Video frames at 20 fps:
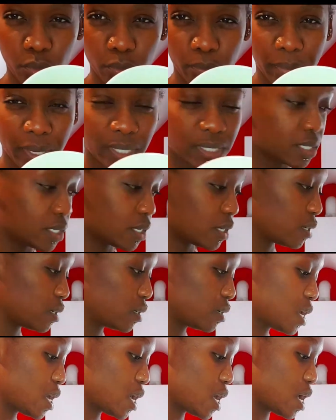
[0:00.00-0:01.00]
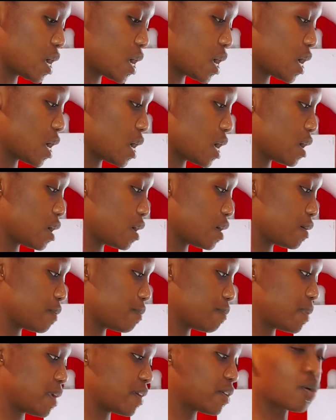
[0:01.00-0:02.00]
butter,
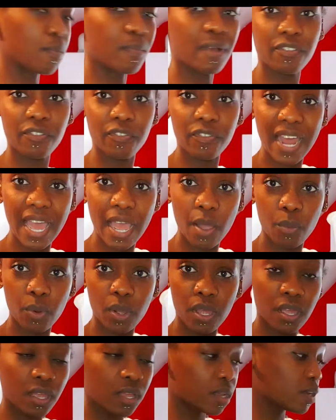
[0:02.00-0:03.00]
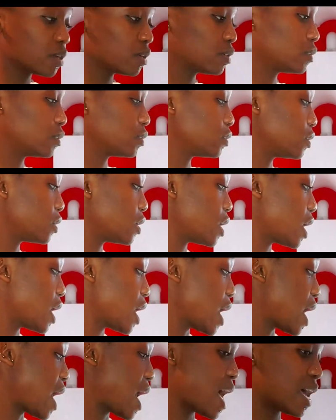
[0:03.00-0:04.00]
I've got my flour,
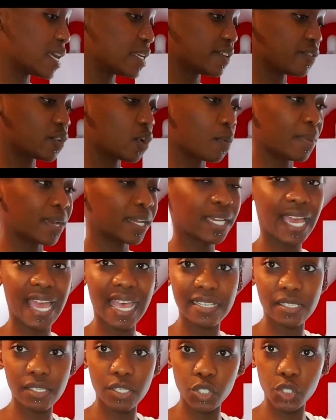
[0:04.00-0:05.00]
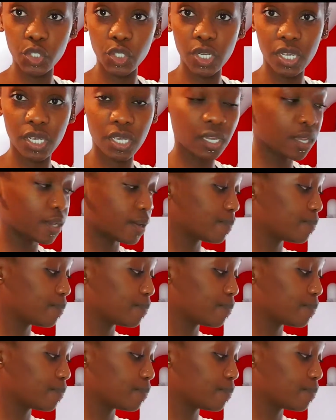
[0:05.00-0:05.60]
and I've got my caster sugar,